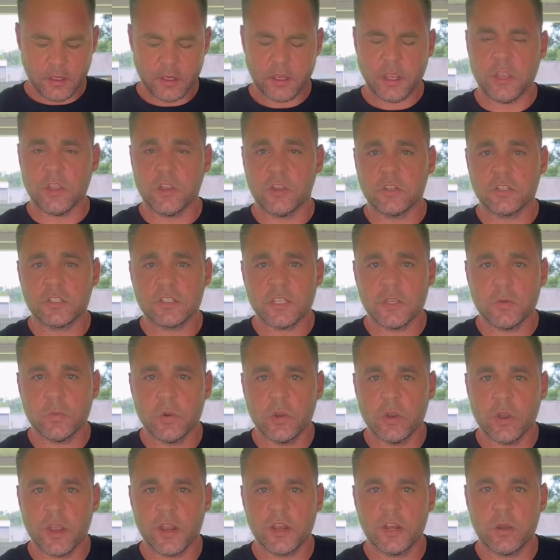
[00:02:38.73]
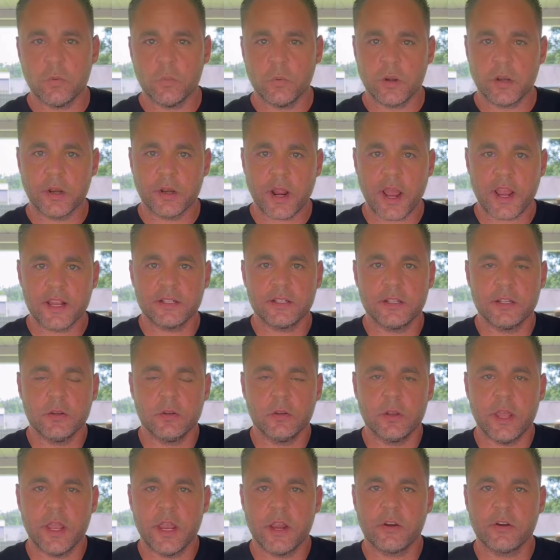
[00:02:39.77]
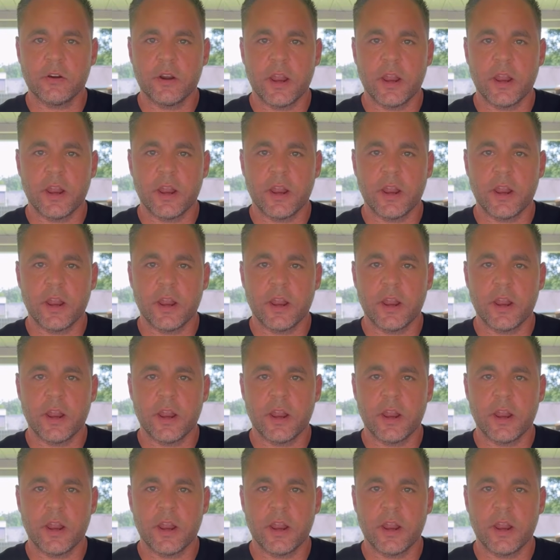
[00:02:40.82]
And you're going to see we're going to end up with a nice little layer of